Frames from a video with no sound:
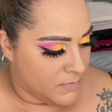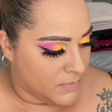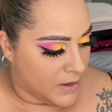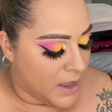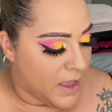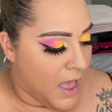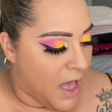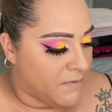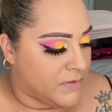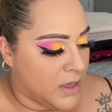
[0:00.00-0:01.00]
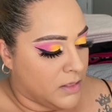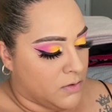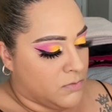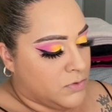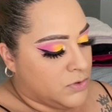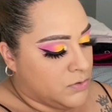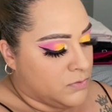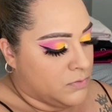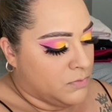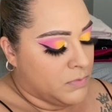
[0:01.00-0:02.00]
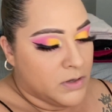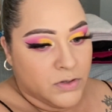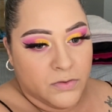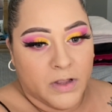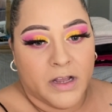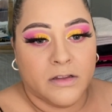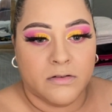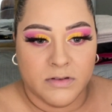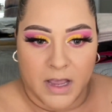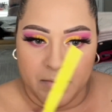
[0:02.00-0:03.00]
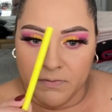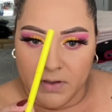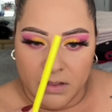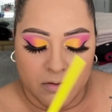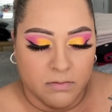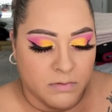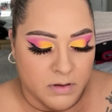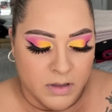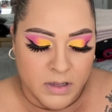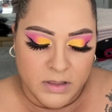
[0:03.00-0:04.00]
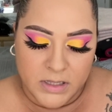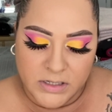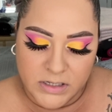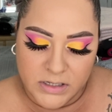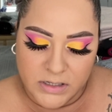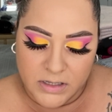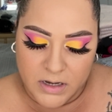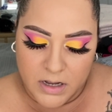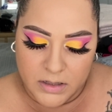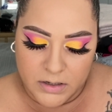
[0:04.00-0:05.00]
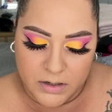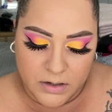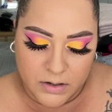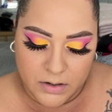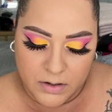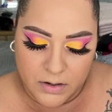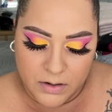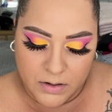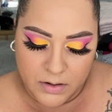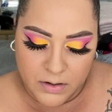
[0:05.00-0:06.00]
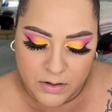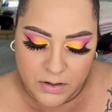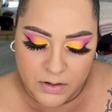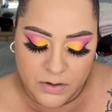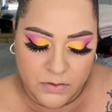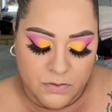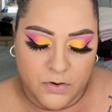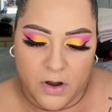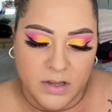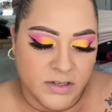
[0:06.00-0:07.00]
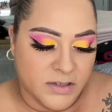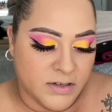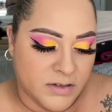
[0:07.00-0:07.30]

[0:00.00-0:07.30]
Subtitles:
Like I have yellow too. You could do like a little dab of yellow. This is the color Crossed.